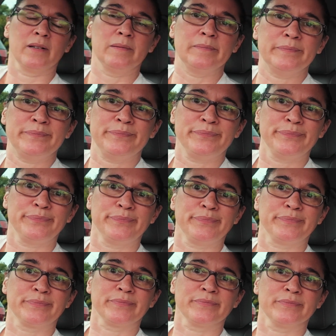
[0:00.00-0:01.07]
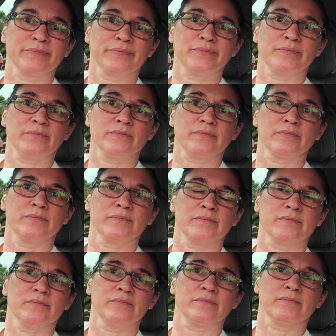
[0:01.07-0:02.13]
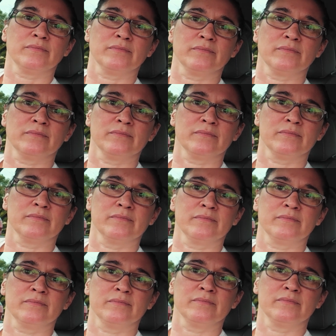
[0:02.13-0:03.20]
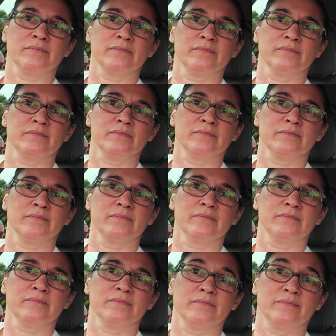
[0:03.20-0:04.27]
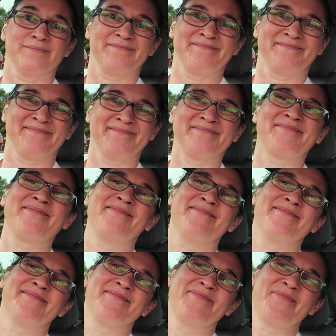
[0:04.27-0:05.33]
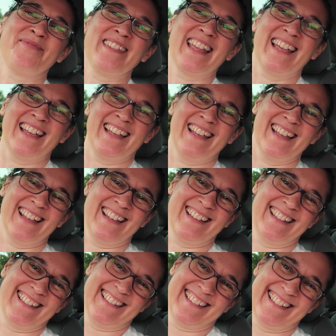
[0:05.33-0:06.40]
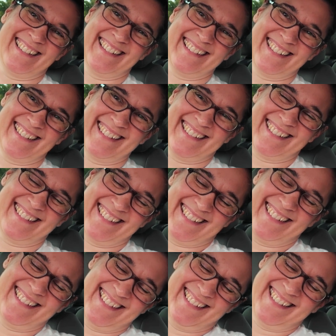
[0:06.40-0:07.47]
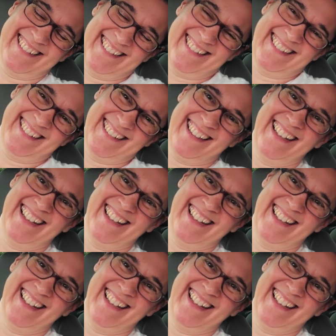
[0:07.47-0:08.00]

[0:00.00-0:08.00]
No words are spoken by the person on screen.